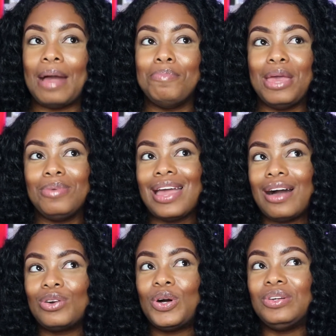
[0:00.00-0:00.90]
maybe
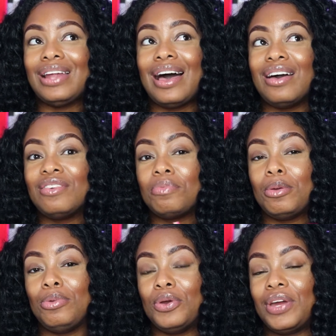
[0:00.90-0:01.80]
I'll go live,
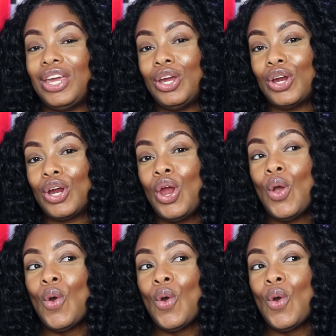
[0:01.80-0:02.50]
maybe on here